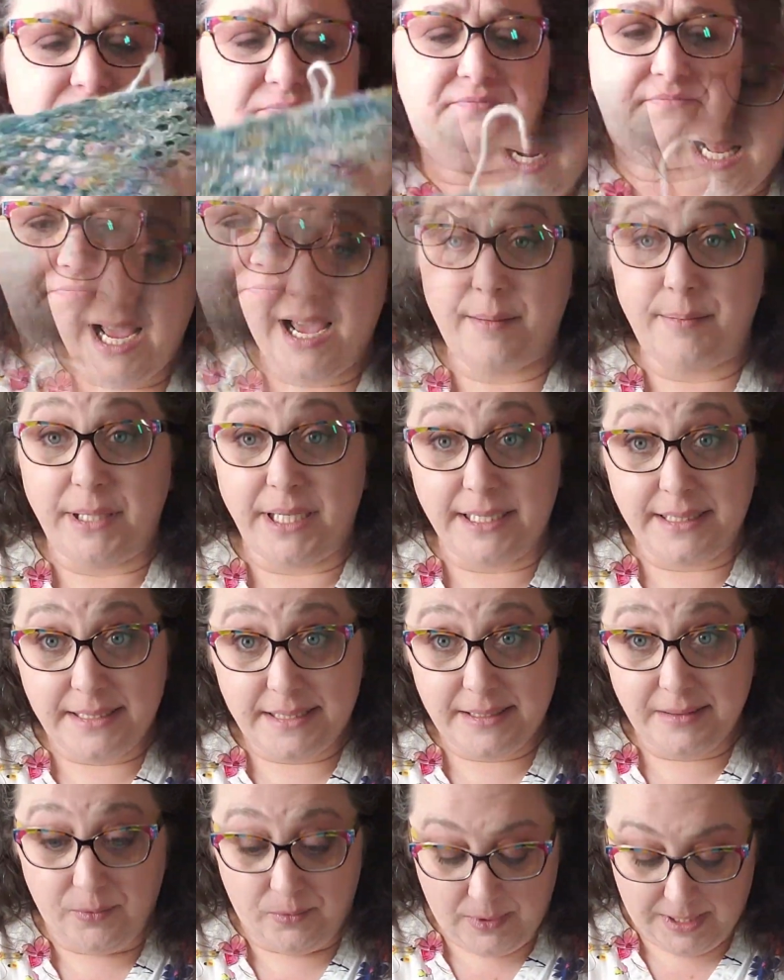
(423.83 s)
What happened
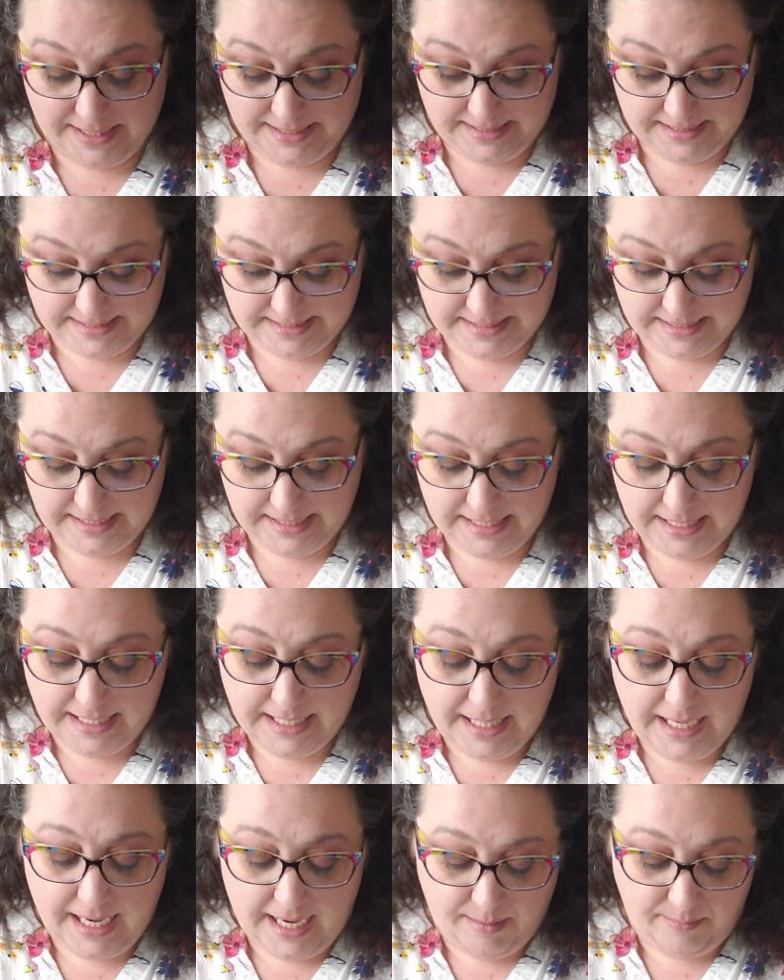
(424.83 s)
was
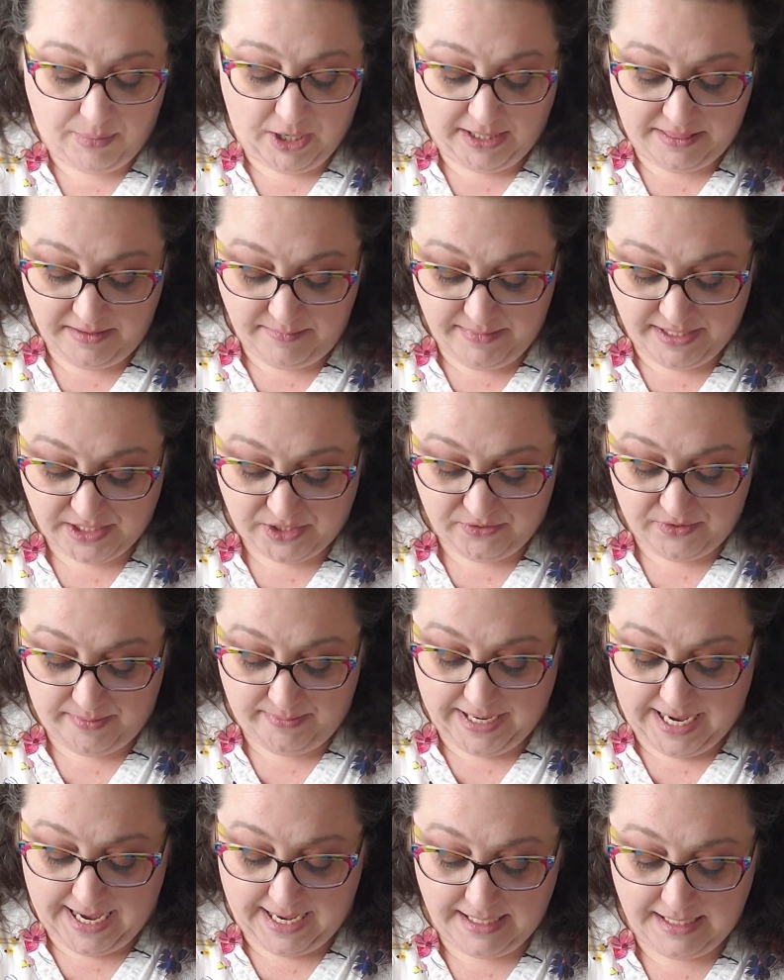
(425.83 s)
I bought the mystery
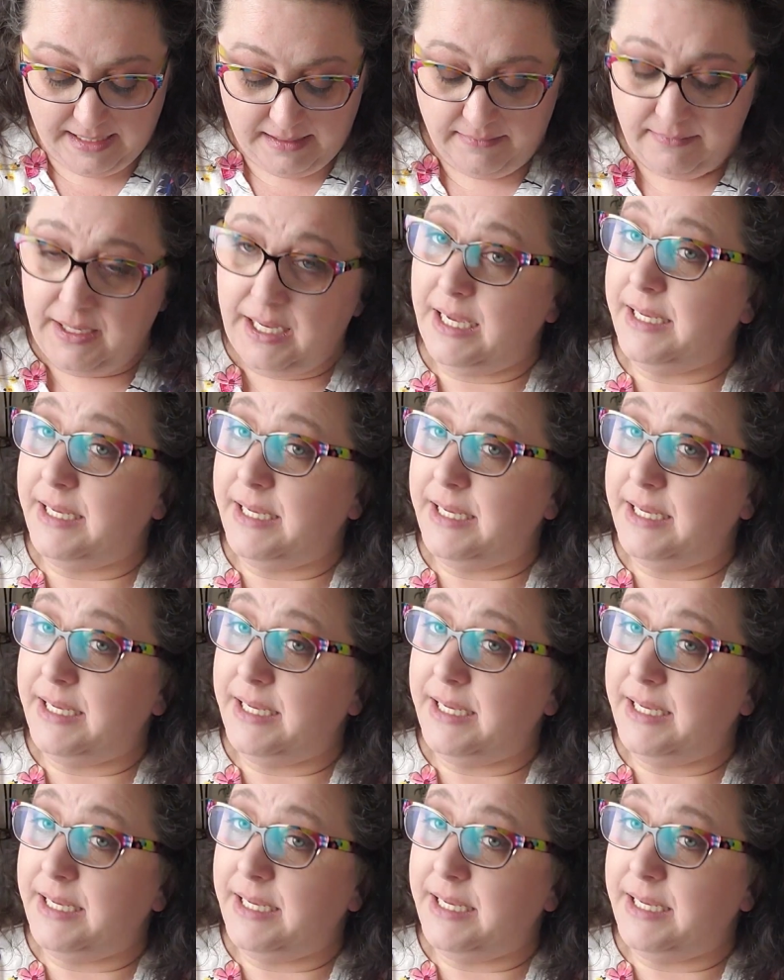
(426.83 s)
pack.